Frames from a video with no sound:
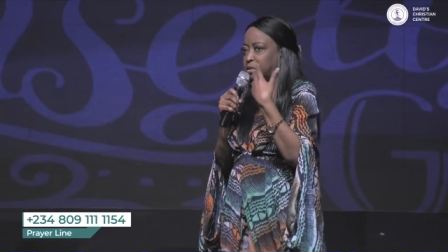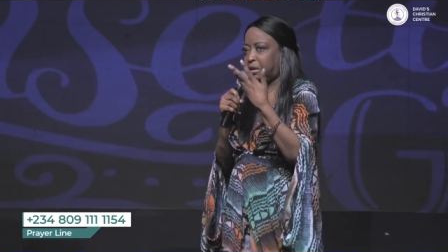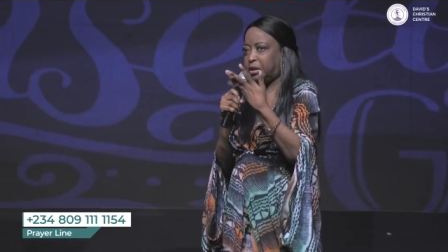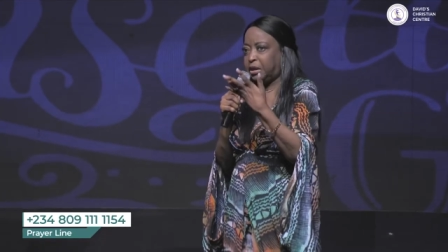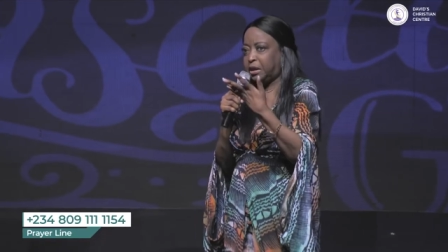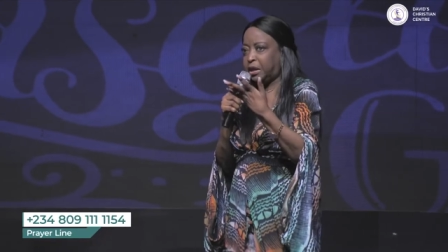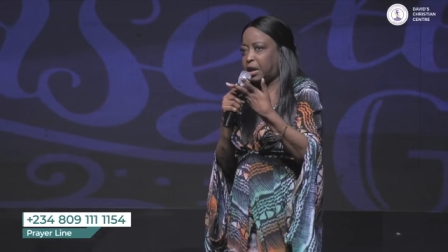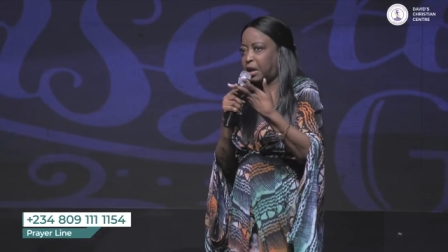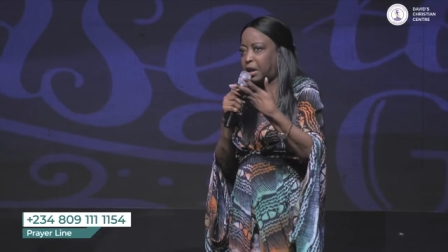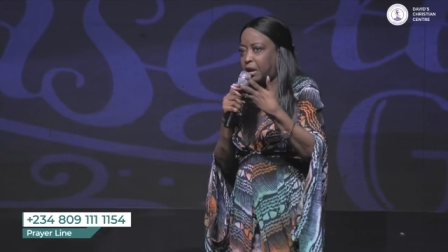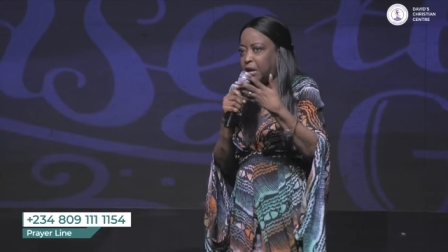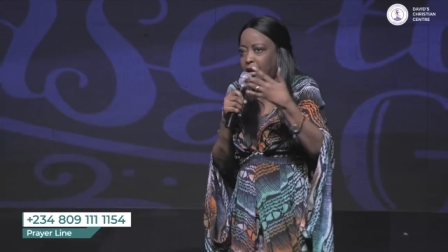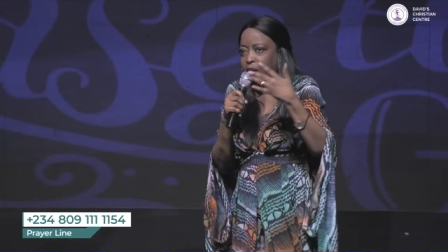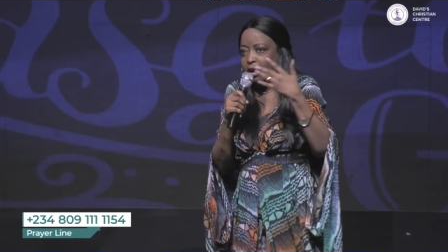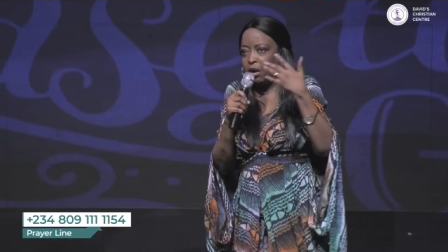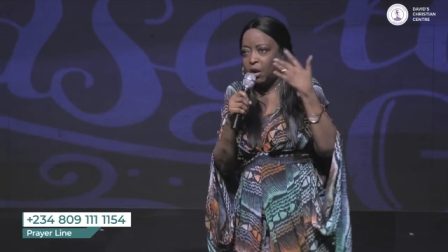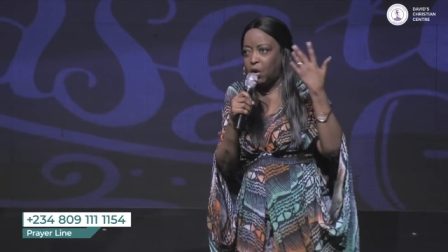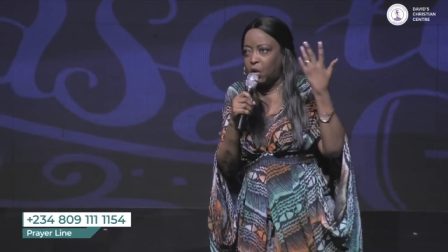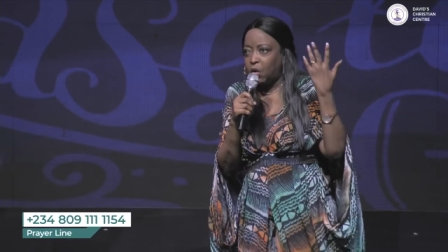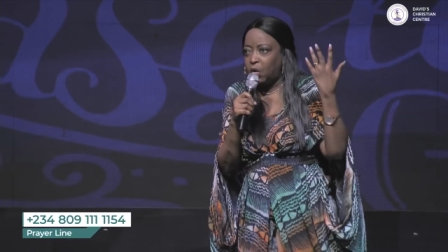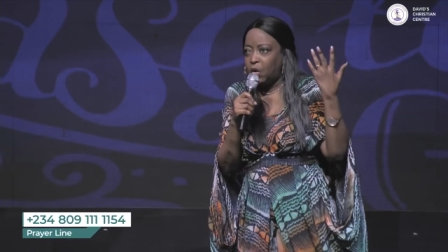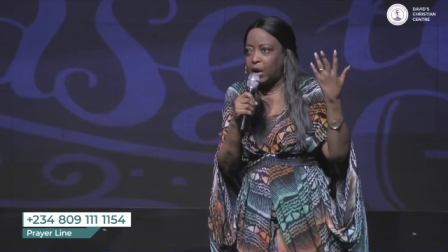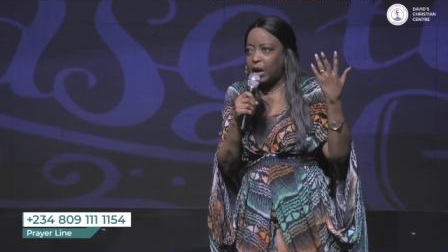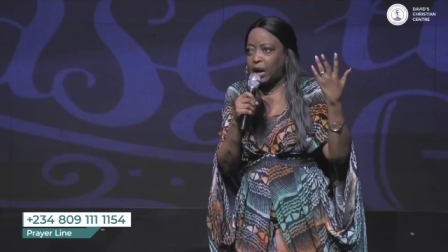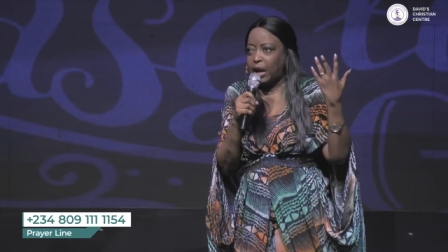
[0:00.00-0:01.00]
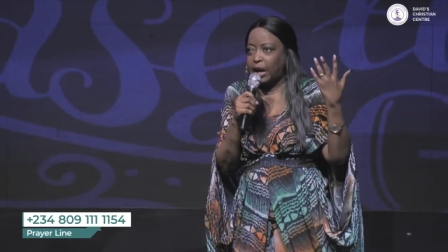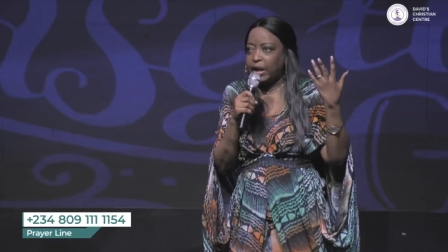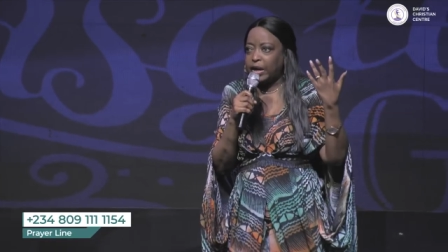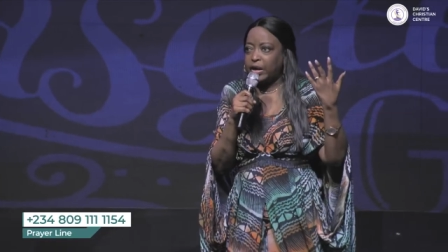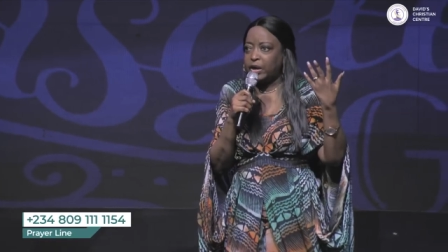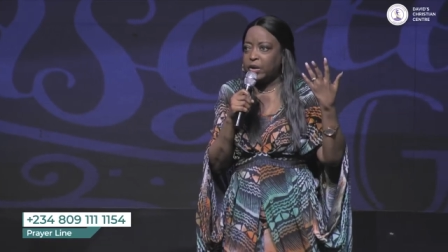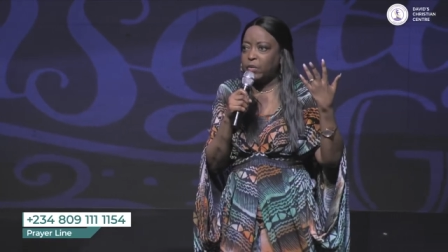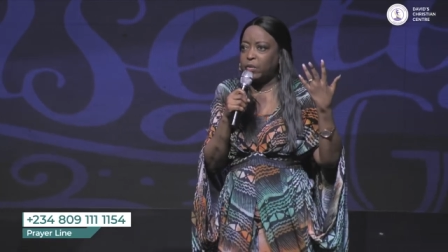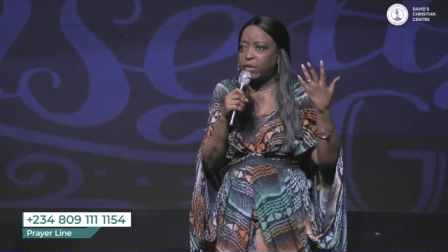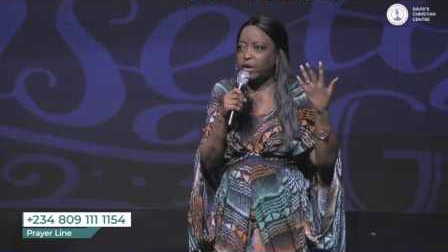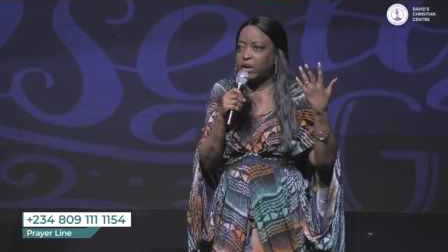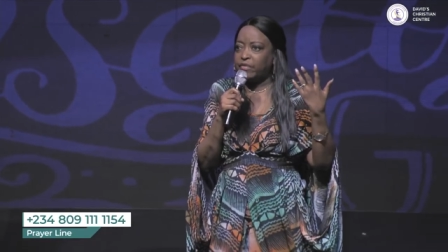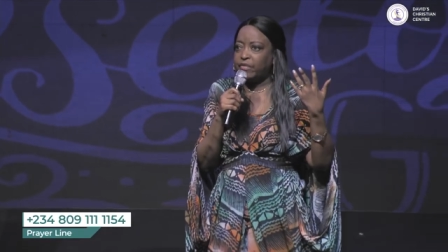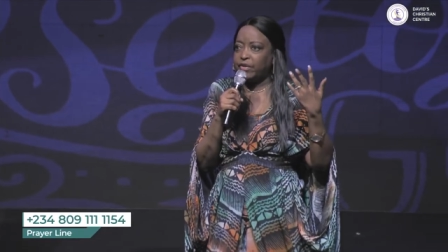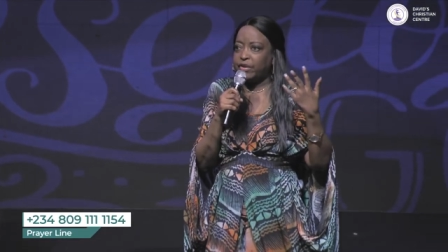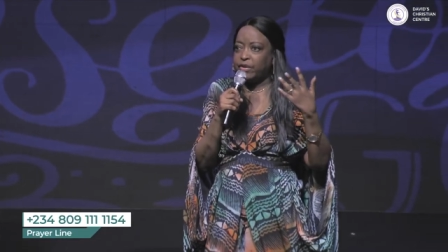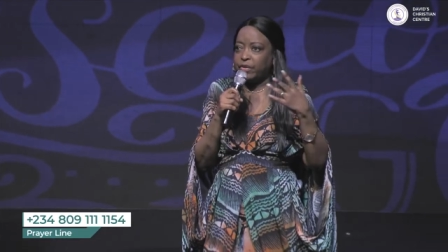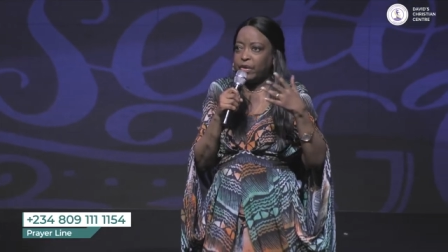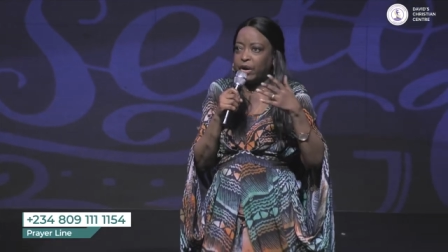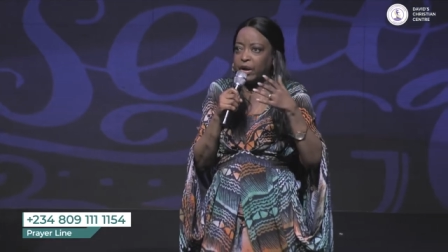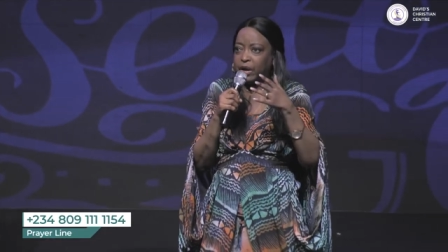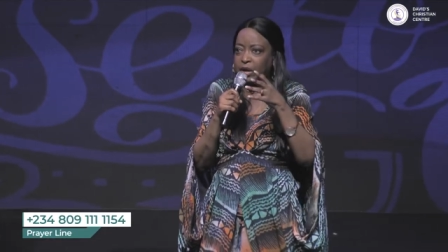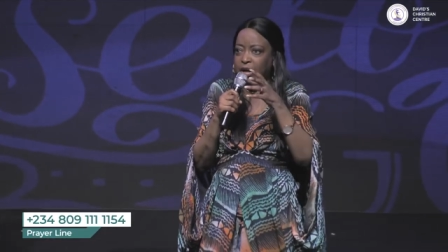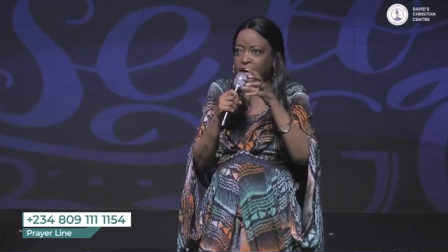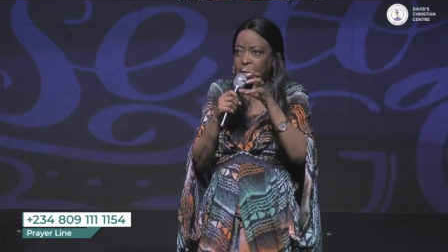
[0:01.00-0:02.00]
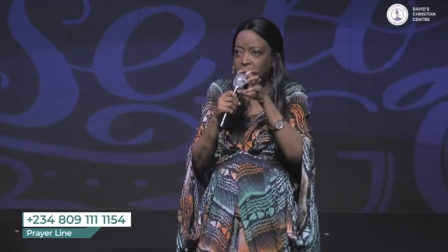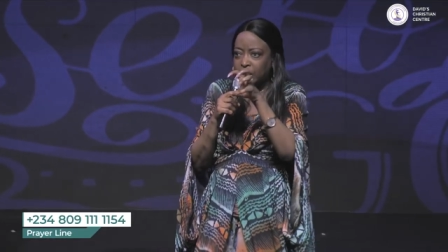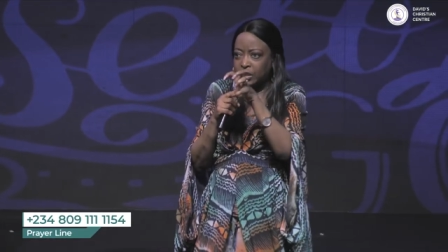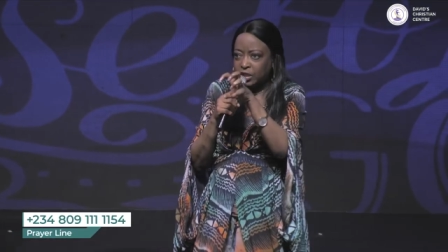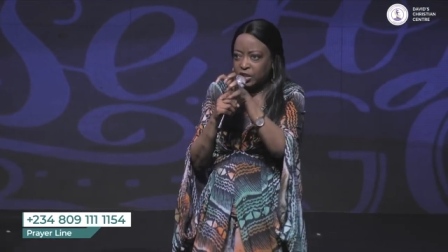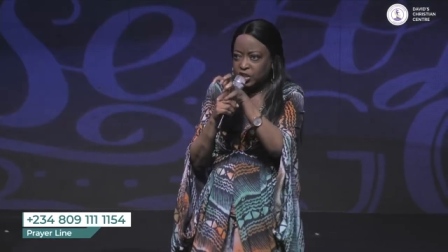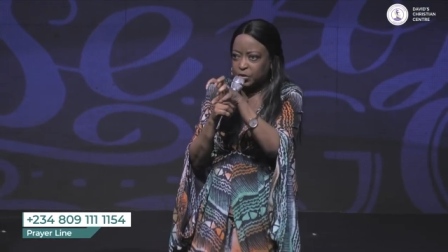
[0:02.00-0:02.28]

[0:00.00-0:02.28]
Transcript: here, online, wherever you are.